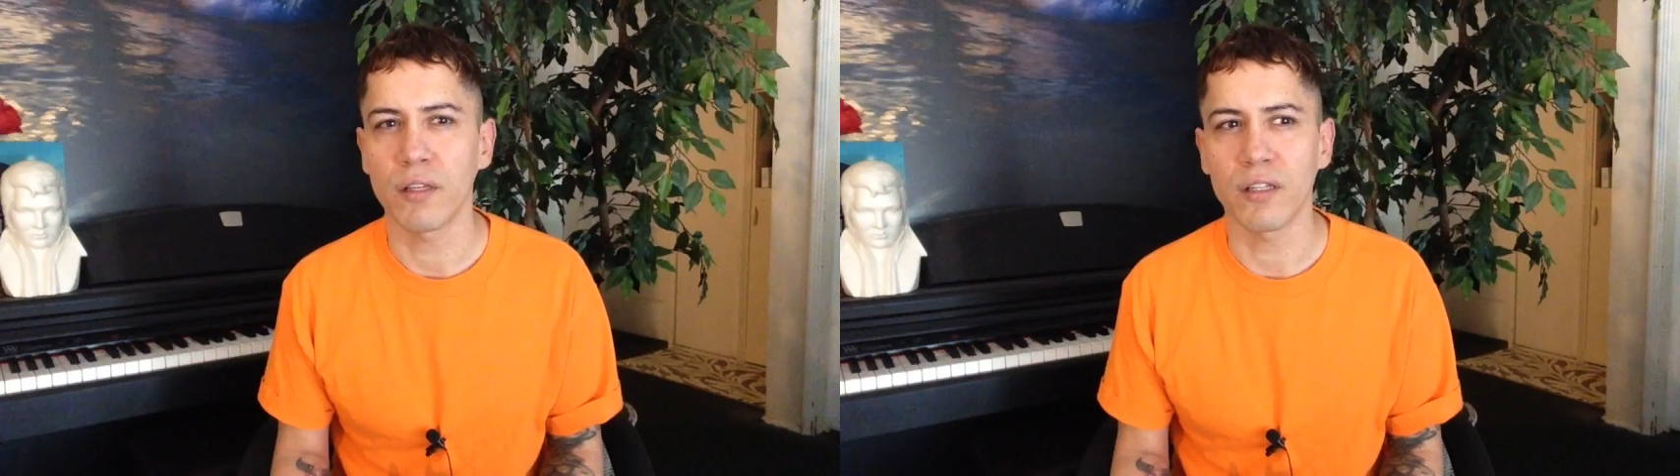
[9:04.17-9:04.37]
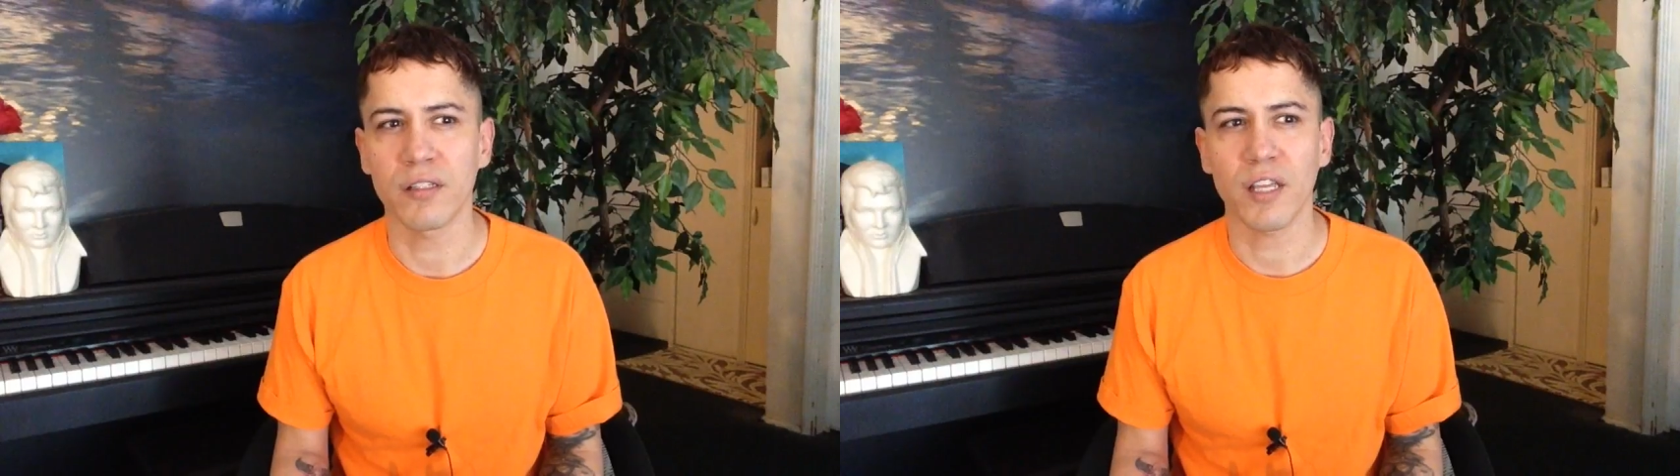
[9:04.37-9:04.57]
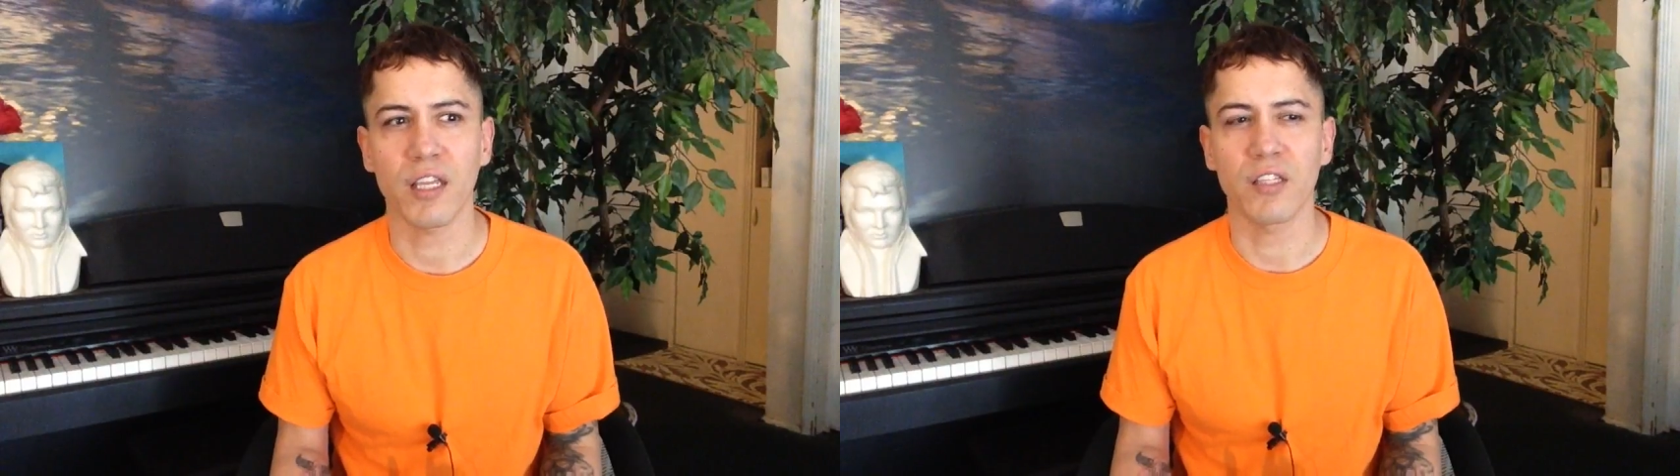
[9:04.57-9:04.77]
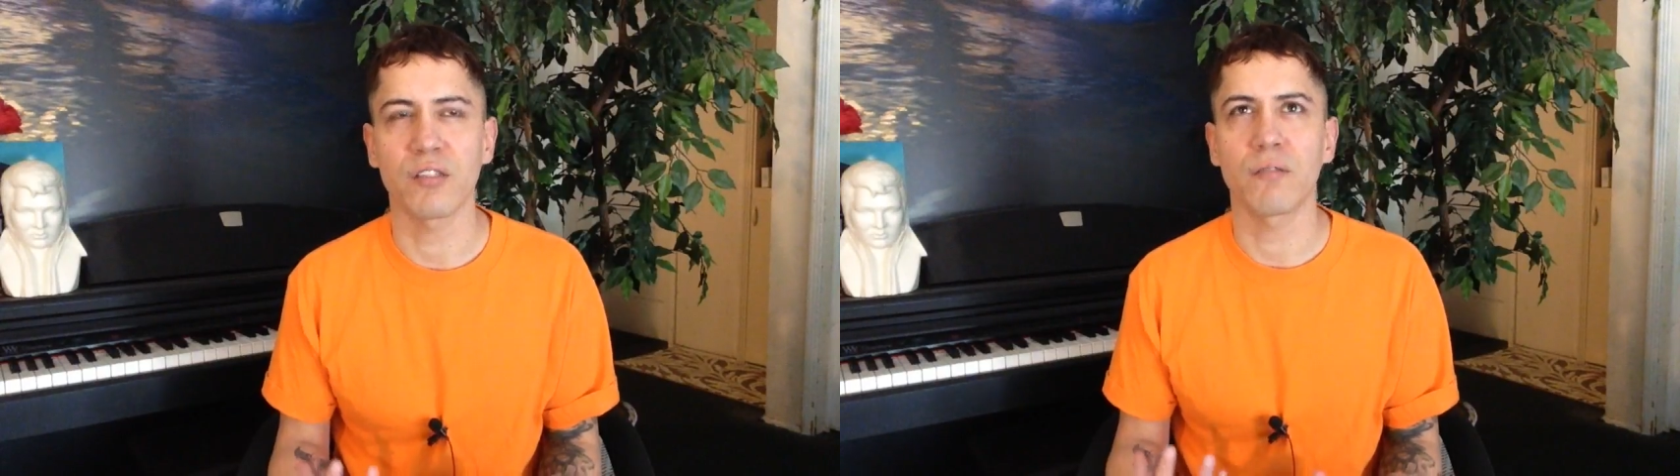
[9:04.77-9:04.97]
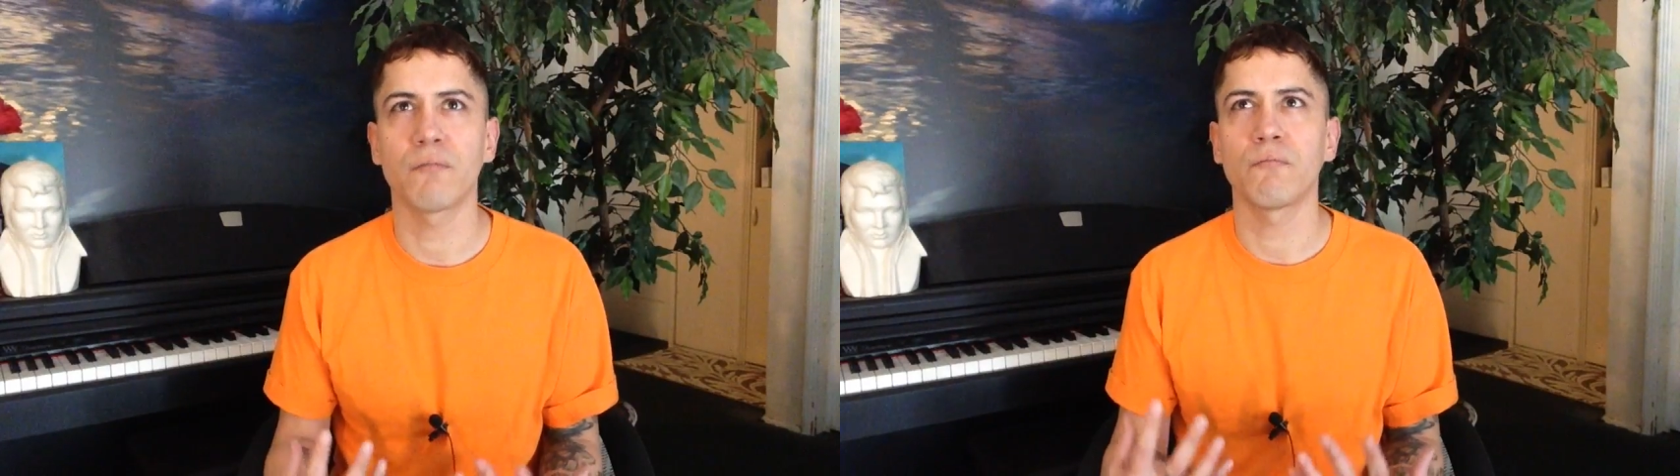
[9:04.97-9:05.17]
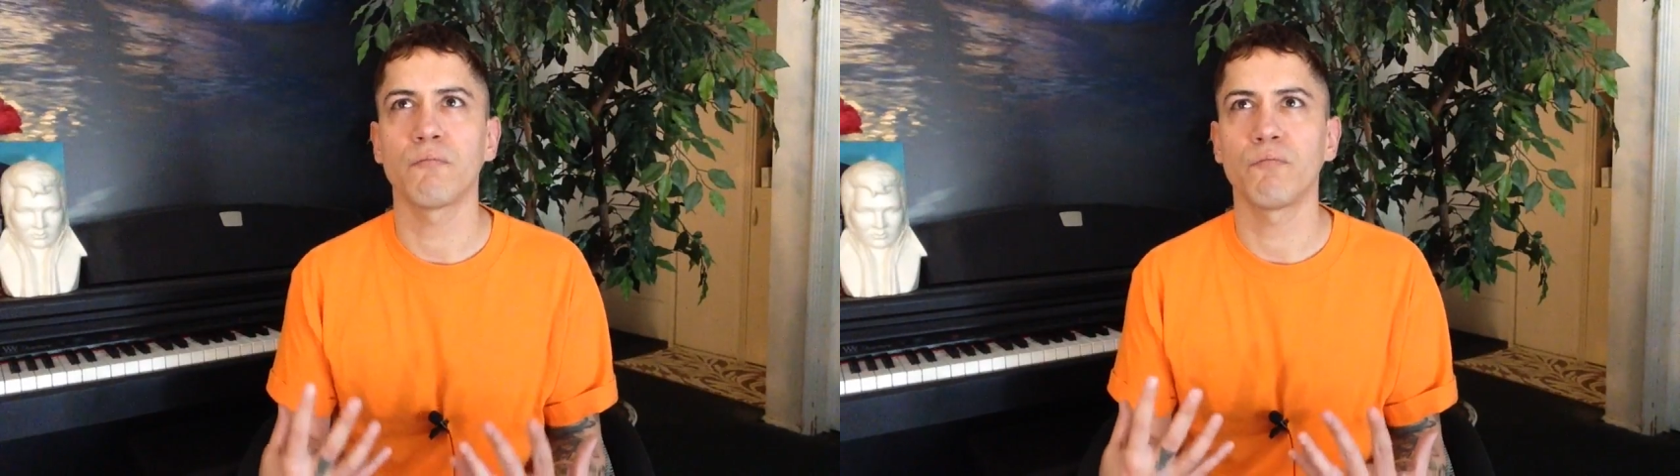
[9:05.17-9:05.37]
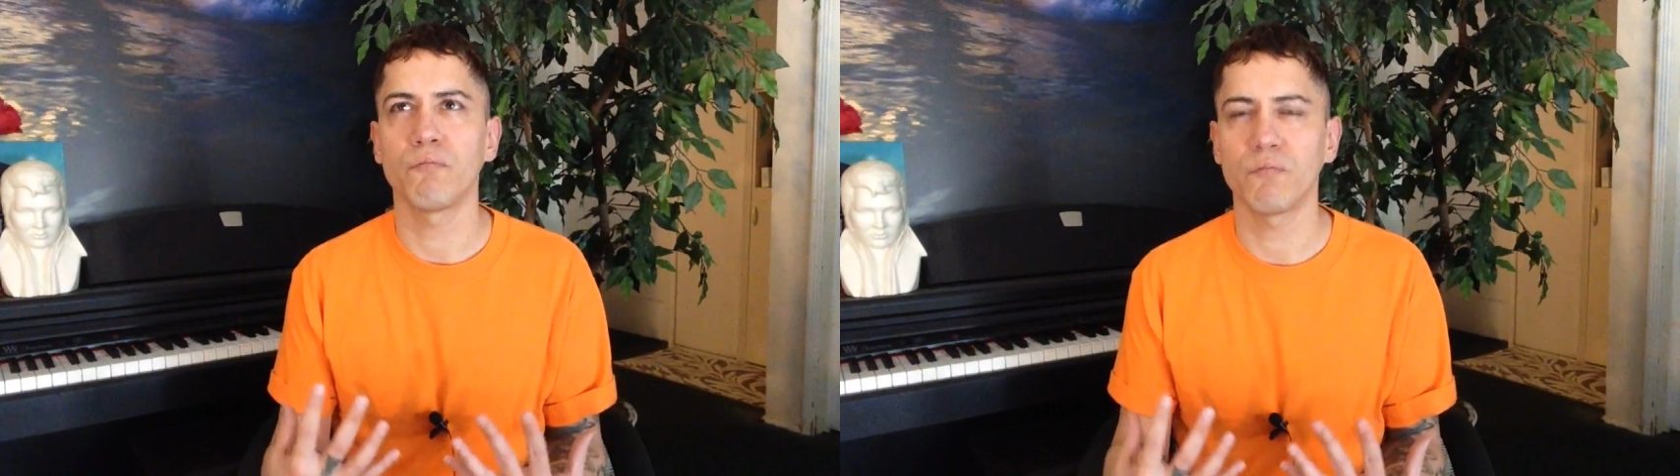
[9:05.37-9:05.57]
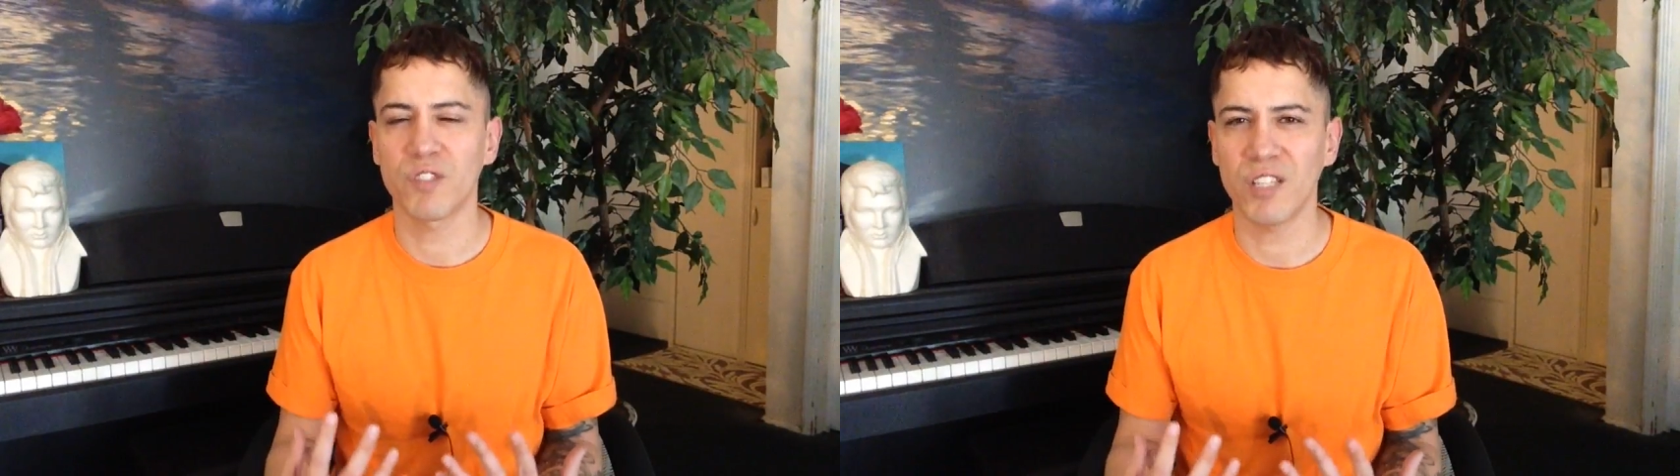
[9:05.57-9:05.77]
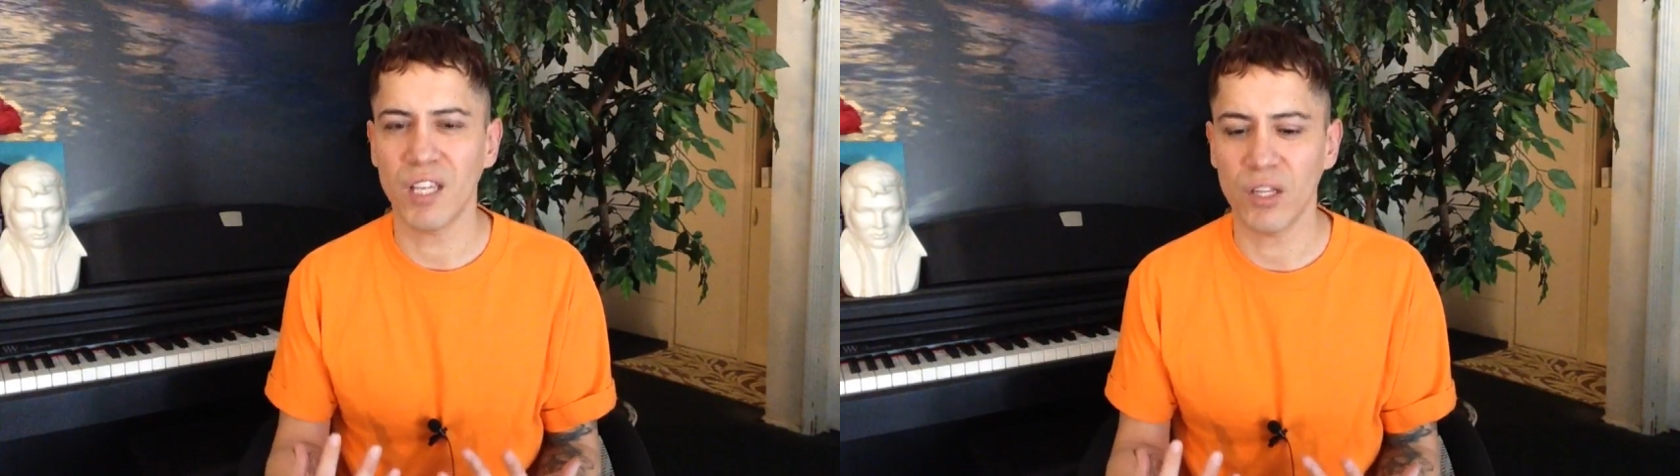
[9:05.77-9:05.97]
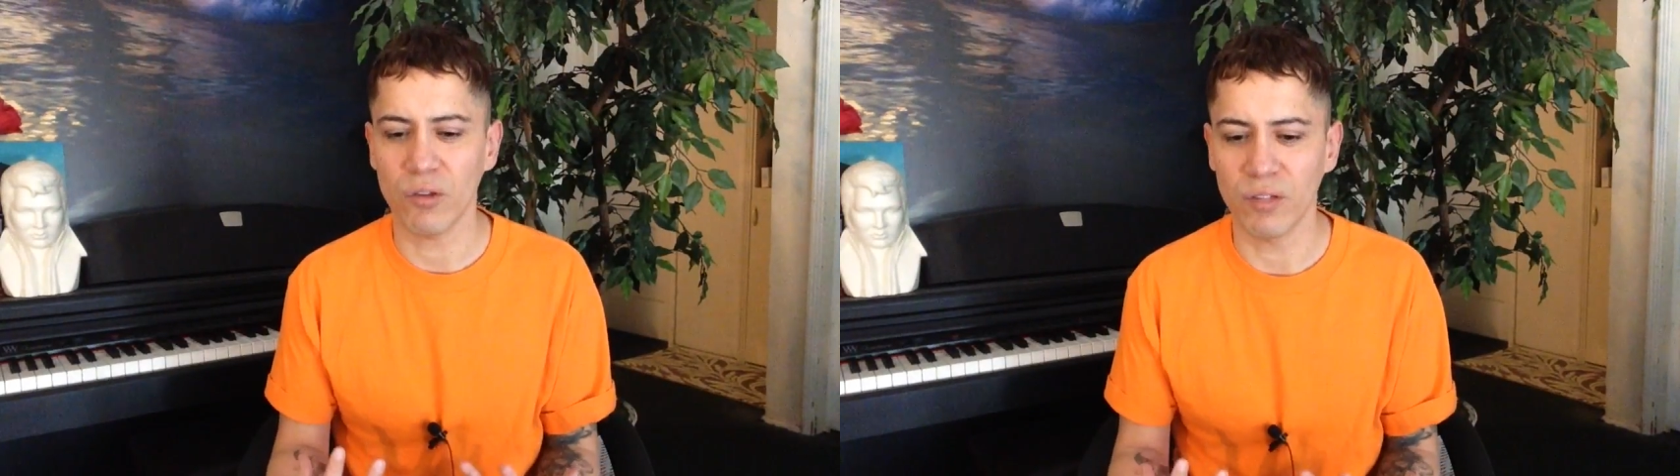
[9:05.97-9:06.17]
and it's like it's
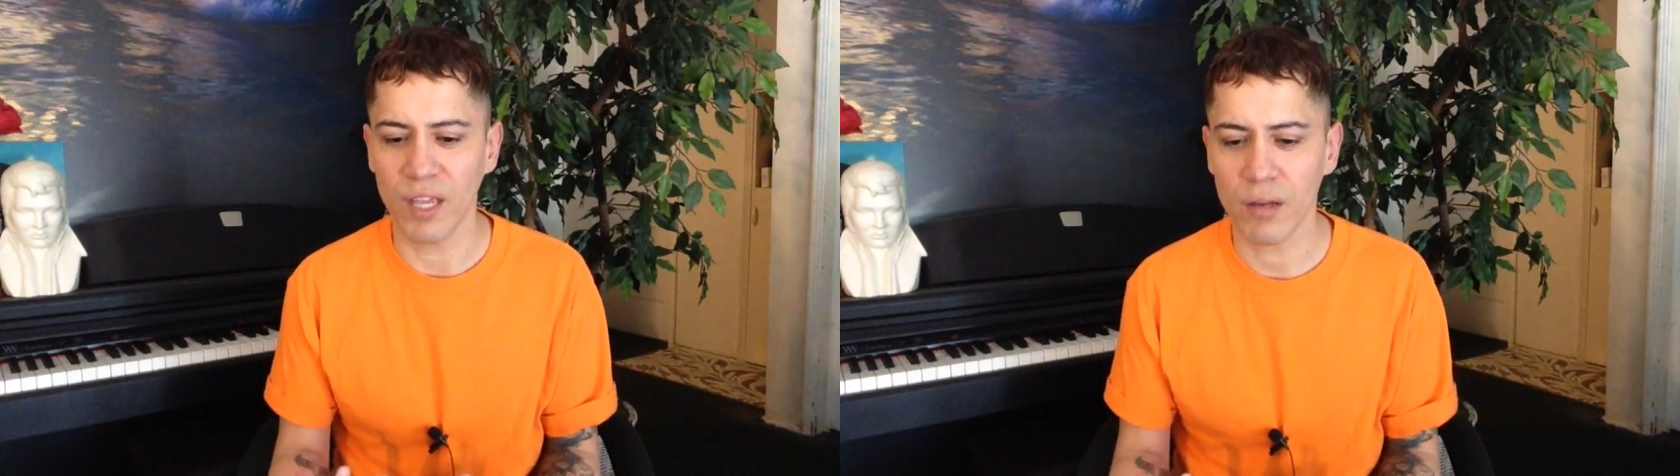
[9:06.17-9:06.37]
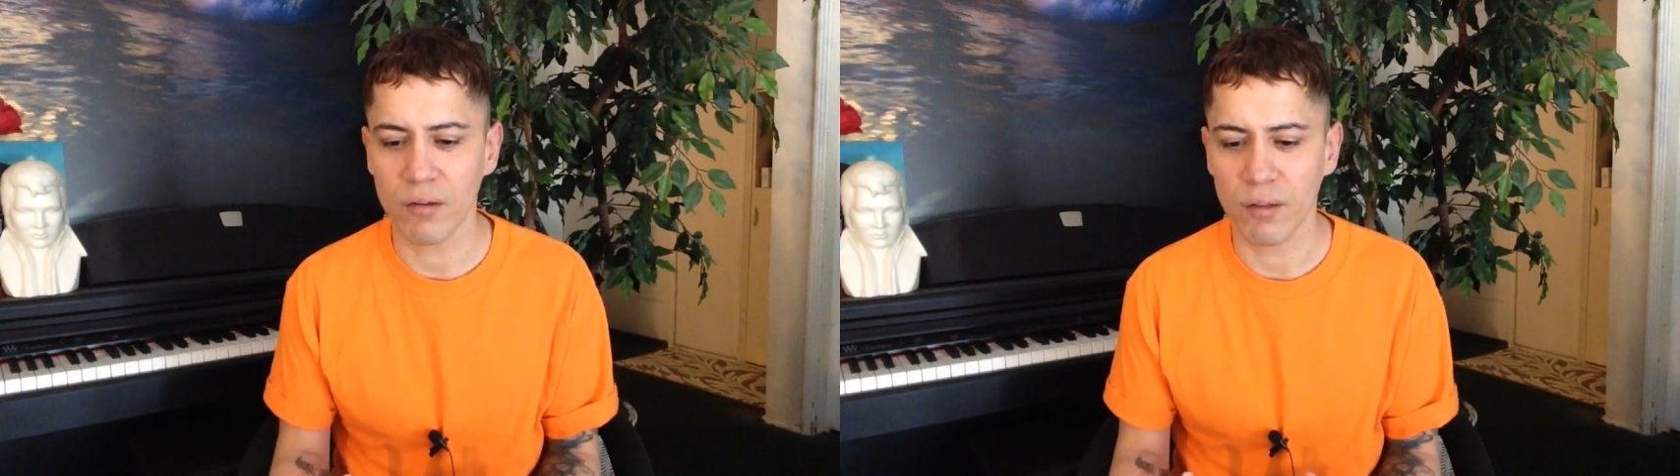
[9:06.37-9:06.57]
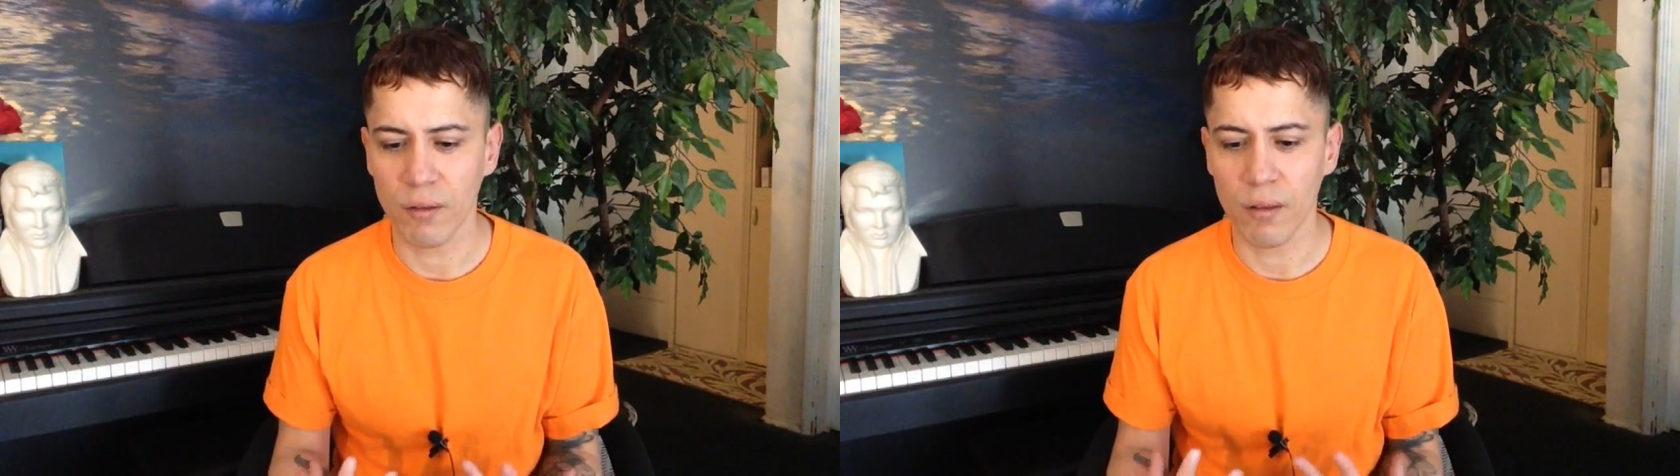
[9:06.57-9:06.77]
sinking you down.